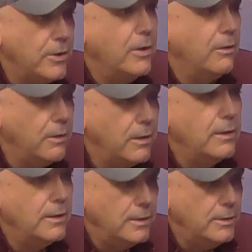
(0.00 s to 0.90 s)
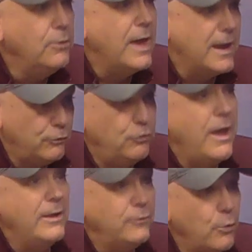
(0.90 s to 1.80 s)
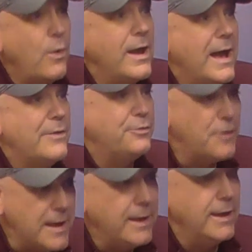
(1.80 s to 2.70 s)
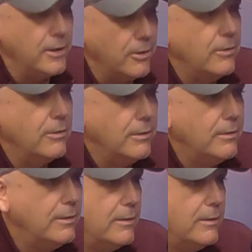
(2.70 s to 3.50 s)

you know you got to change the way I think here. I